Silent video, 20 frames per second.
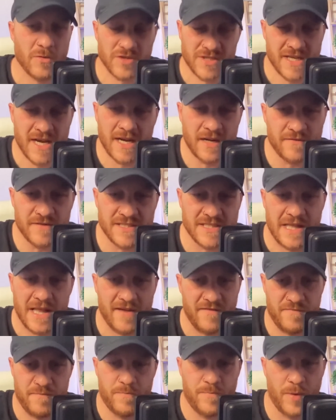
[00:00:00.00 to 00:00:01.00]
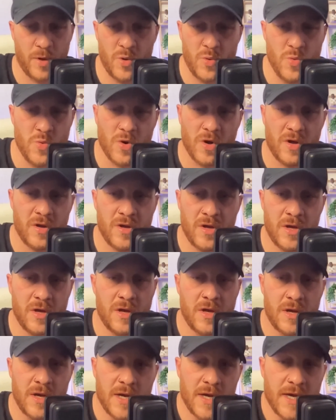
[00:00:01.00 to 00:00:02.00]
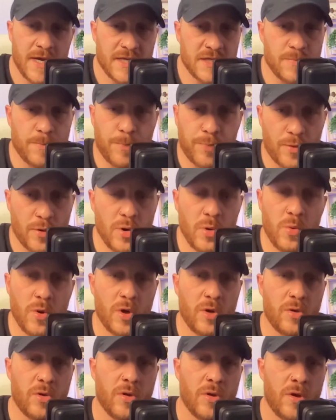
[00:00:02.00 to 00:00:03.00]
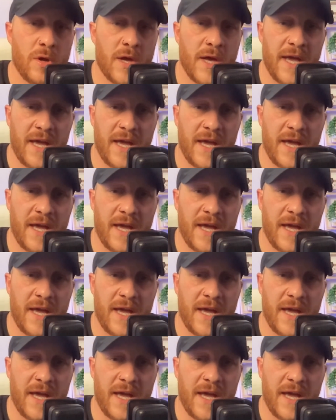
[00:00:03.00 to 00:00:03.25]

outside of his left boot. It's brutal.